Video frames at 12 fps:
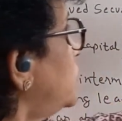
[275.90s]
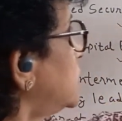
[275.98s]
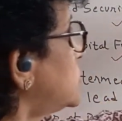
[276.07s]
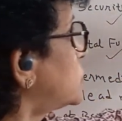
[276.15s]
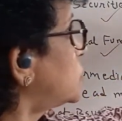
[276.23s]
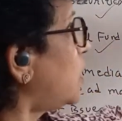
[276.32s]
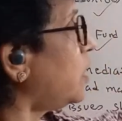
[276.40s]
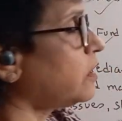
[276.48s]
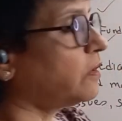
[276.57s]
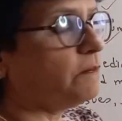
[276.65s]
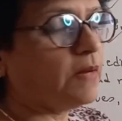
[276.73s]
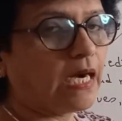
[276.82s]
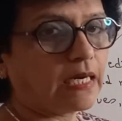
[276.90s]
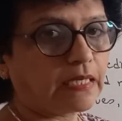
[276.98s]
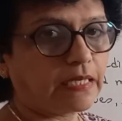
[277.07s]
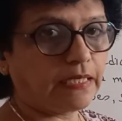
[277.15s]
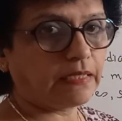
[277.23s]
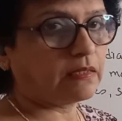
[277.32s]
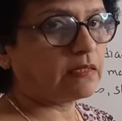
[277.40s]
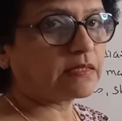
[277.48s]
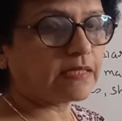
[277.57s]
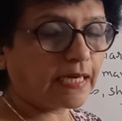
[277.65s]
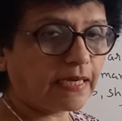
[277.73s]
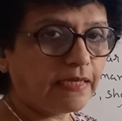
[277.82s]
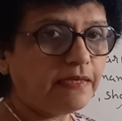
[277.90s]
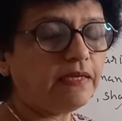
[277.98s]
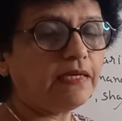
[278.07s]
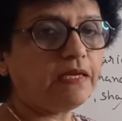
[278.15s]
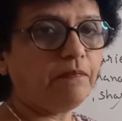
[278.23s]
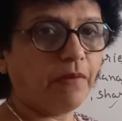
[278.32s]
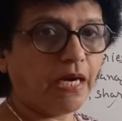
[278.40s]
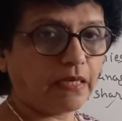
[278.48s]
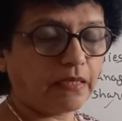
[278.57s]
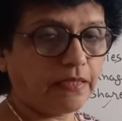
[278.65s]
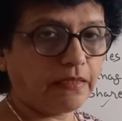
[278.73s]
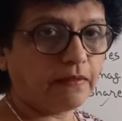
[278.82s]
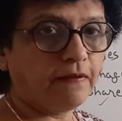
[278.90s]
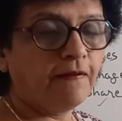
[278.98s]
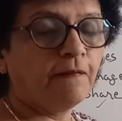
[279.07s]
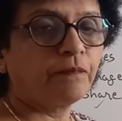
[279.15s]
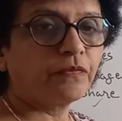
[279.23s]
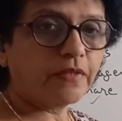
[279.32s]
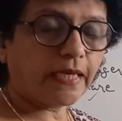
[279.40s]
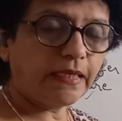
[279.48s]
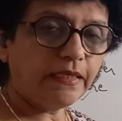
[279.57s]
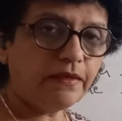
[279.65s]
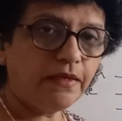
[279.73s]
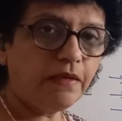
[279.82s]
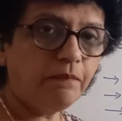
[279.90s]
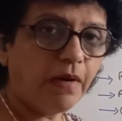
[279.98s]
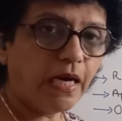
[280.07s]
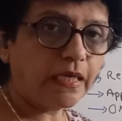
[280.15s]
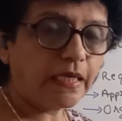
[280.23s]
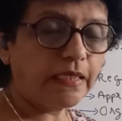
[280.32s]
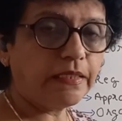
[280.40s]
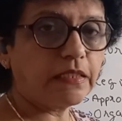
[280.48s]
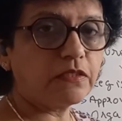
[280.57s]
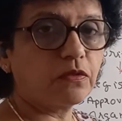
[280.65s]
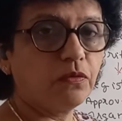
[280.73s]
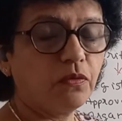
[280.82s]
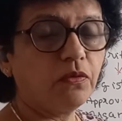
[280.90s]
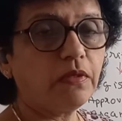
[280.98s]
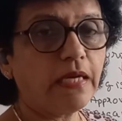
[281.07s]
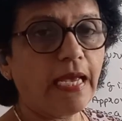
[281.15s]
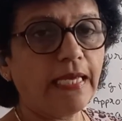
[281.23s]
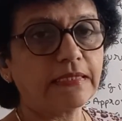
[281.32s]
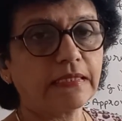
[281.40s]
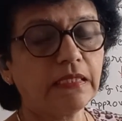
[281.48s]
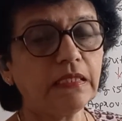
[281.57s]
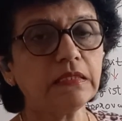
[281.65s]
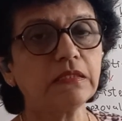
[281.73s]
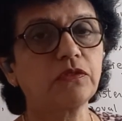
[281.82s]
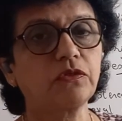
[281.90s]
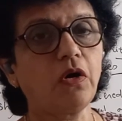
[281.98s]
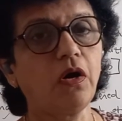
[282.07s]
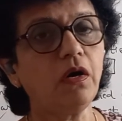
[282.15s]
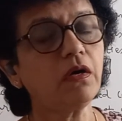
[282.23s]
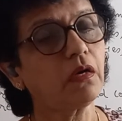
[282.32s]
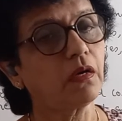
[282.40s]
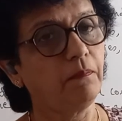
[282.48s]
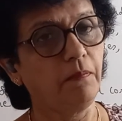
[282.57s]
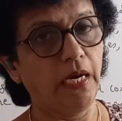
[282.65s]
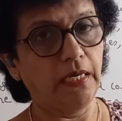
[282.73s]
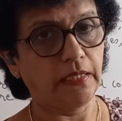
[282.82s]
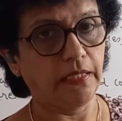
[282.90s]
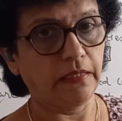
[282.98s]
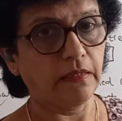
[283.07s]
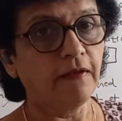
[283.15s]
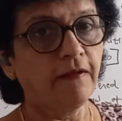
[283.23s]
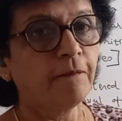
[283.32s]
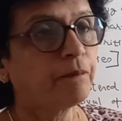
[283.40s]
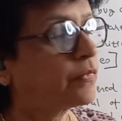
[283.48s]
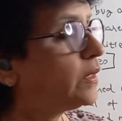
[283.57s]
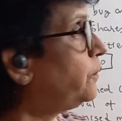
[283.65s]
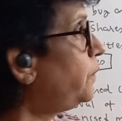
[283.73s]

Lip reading: the stock market, the secondary market. Secondary market is known as a stock market. The